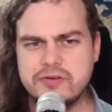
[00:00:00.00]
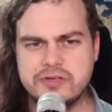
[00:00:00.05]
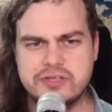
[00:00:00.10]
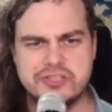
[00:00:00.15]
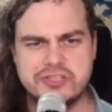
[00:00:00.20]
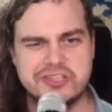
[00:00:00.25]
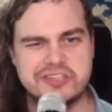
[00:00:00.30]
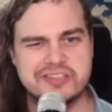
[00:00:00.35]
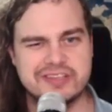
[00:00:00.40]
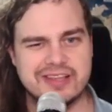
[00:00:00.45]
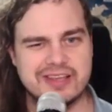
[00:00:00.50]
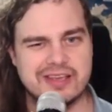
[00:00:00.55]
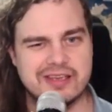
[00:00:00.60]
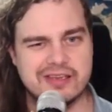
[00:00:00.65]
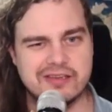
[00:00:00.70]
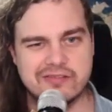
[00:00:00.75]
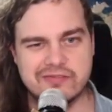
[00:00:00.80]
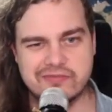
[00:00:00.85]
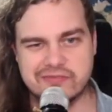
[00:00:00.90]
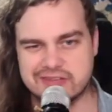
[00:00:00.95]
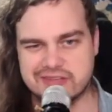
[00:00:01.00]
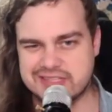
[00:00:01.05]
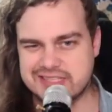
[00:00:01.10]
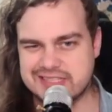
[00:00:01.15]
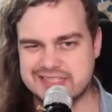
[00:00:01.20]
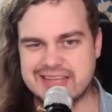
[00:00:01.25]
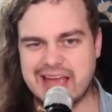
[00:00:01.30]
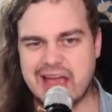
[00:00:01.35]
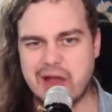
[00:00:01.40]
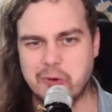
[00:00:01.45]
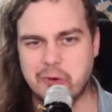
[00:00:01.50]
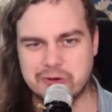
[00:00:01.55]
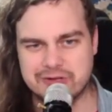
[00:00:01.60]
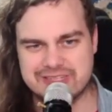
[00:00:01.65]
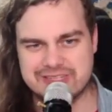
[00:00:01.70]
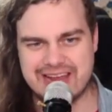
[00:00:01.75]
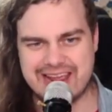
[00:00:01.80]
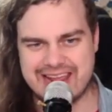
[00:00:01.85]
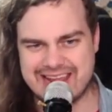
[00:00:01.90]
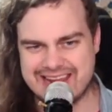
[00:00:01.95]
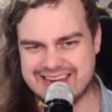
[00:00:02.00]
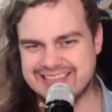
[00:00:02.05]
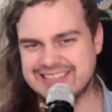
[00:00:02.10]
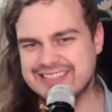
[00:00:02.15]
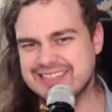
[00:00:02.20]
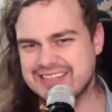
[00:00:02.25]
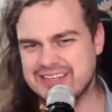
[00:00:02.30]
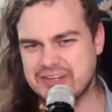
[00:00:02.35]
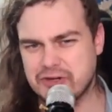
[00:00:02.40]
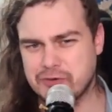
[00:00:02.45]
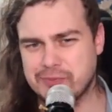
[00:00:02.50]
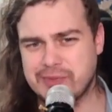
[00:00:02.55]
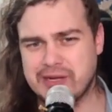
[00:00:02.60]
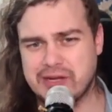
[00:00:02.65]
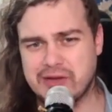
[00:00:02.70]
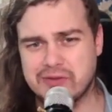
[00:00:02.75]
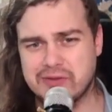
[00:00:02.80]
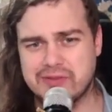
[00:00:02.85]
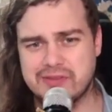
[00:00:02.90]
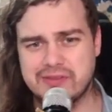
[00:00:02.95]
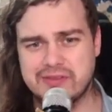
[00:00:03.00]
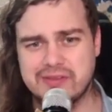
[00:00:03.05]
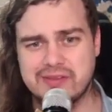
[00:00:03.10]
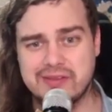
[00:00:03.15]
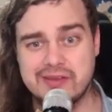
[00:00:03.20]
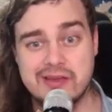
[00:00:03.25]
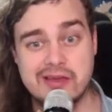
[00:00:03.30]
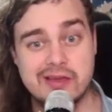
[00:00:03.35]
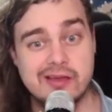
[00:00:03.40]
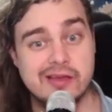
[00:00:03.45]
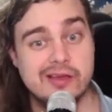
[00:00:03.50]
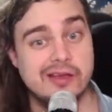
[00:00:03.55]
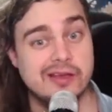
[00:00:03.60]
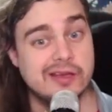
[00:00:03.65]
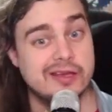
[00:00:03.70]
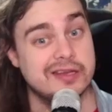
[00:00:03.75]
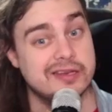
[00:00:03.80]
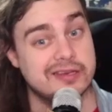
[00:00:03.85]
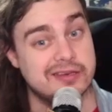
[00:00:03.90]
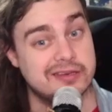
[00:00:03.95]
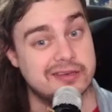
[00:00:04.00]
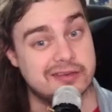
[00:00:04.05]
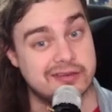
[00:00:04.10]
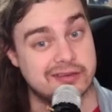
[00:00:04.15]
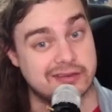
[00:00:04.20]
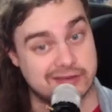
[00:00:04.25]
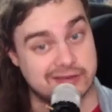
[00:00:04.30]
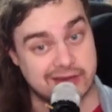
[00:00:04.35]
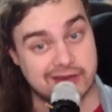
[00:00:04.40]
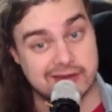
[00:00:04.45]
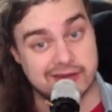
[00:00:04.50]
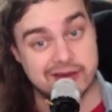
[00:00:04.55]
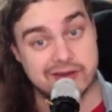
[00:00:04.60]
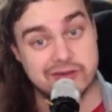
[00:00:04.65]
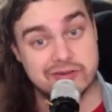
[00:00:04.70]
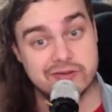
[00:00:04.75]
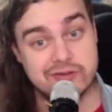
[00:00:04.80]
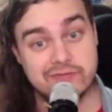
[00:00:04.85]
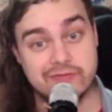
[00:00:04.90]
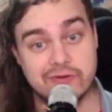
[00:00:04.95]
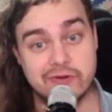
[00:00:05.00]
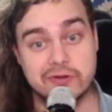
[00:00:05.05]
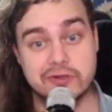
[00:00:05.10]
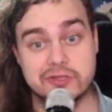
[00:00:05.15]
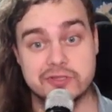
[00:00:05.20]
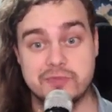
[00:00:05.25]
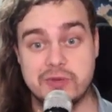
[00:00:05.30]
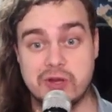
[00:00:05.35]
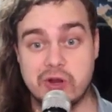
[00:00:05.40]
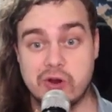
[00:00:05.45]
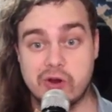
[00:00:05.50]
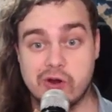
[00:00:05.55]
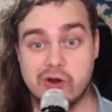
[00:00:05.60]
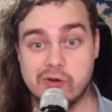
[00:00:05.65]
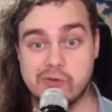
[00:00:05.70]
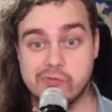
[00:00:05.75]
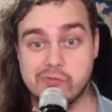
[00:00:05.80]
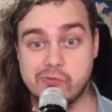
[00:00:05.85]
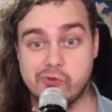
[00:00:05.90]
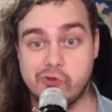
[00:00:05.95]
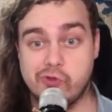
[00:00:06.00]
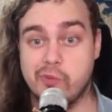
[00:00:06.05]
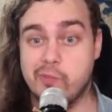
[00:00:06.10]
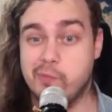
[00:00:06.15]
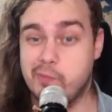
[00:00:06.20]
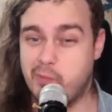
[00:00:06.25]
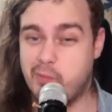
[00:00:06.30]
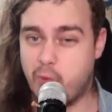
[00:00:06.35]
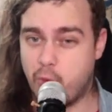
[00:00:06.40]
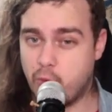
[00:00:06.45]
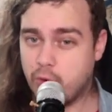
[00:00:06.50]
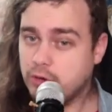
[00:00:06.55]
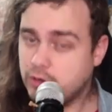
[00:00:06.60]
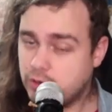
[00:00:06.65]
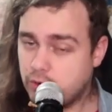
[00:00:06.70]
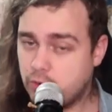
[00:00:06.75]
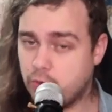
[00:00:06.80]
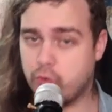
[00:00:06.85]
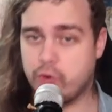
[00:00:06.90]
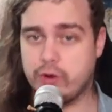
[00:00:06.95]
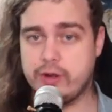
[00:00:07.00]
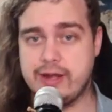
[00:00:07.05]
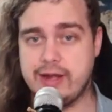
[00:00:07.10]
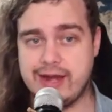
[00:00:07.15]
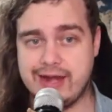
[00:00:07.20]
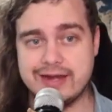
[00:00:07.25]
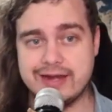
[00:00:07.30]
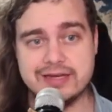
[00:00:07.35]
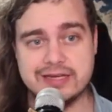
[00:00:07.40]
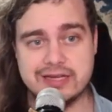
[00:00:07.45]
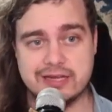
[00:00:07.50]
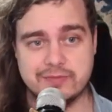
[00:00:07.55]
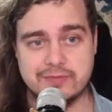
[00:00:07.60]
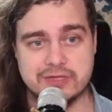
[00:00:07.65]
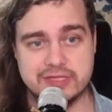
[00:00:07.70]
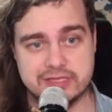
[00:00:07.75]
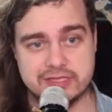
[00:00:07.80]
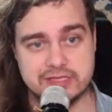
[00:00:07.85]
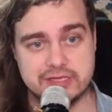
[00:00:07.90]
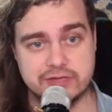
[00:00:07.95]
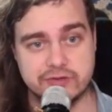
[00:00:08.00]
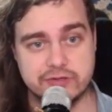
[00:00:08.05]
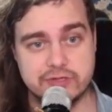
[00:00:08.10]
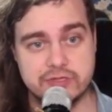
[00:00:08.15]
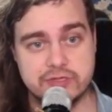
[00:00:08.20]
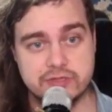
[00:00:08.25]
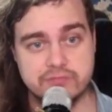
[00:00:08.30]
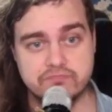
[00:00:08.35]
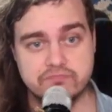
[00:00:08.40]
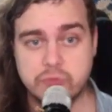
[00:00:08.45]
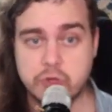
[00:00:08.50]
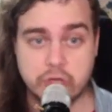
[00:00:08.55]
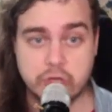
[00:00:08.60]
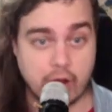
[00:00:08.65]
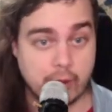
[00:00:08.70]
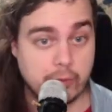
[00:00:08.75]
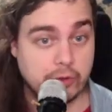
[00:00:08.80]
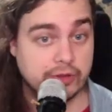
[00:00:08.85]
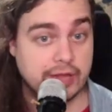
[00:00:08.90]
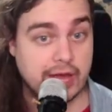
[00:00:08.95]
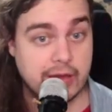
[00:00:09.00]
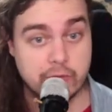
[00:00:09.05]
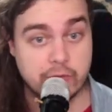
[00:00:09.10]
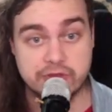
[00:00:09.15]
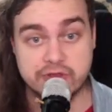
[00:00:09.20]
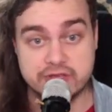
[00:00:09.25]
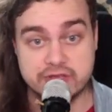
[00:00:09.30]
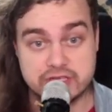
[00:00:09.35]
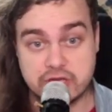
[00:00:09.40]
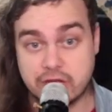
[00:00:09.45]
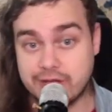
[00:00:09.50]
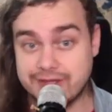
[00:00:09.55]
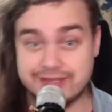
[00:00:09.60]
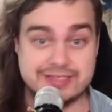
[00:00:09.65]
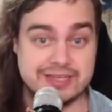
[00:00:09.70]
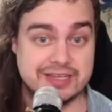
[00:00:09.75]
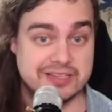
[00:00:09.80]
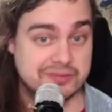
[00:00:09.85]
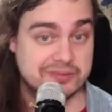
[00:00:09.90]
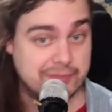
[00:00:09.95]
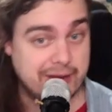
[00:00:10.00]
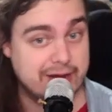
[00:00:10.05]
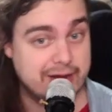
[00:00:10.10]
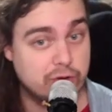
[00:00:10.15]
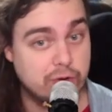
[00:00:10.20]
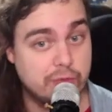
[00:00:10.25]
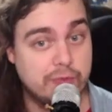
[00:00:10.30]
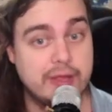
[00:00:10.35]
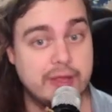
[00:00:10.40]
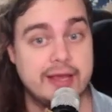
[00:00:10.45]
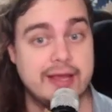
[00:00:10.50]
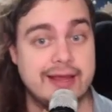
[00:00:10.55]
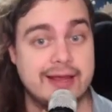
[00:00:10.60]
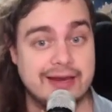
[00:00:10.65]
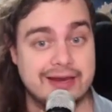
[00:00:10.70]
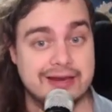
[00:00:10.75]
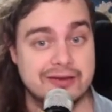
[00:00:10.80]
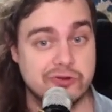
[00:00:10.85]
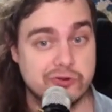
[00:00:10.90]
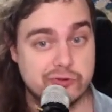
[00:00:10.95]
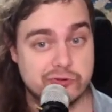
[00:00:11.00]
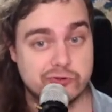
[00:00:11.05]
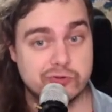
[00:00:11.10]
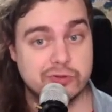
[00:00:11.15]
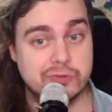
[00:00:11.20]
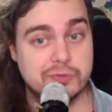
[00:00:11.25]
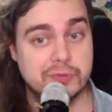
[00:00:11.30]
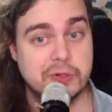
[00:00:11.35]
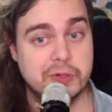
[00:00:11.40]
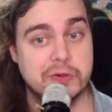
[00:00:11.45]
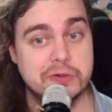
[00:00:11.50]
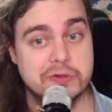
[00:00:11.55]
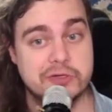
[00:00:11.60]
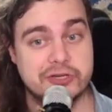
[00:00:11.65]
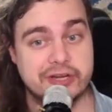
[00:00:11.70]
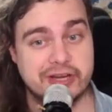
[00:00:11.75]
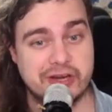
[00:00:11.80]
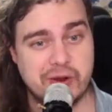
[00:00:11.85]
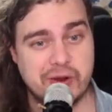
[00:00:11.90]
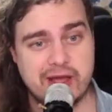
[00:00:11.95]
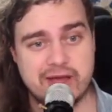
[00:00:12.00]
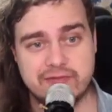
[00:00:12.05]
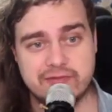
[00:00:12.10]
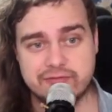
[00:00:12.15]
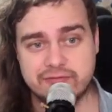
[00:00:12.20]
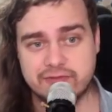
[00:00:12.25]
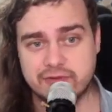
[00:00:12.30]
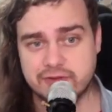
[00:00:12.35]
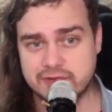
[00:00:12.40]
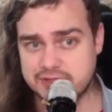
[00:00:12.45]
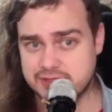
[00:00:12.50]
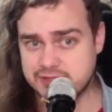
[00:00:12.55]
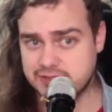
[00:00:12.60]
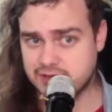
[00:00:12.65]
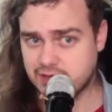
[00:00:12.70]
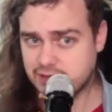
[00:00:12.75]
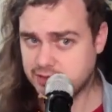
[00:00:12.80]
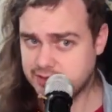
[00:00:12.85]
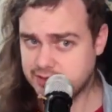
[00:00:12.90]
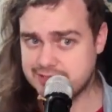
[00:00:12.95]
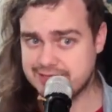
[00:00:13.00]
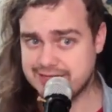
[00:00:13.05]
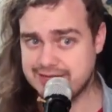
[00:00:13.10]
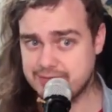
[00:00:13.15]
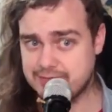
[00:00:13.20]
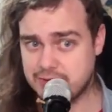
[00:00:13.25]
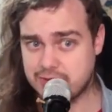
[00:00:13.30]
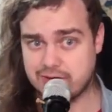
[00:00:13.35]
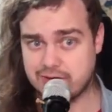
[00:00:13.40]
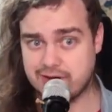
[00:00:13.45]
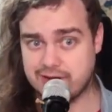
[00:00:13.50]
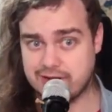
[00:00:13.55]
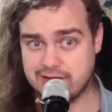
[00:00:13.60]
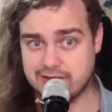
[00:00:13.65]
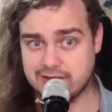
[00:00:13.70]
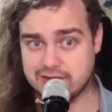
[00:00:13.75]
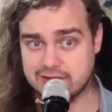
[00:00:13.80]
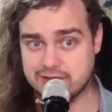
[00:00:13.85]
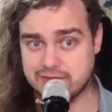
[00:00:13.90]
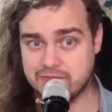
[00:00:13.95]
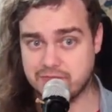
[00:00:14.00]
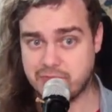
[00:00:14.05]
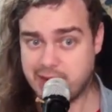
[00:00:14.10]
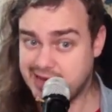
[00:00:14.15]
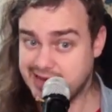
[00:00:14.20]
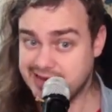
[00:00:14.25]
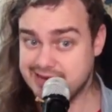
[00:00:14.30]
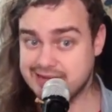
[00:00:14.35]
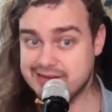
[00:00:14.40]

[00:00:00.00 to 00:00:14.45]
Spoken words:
just leave a sour taste in your mouth. Detonation, FocusMe are the more coordinated team in the series. You couple that with a solid sense of macro play and a neutral approach, and you have a solid team on our hands. But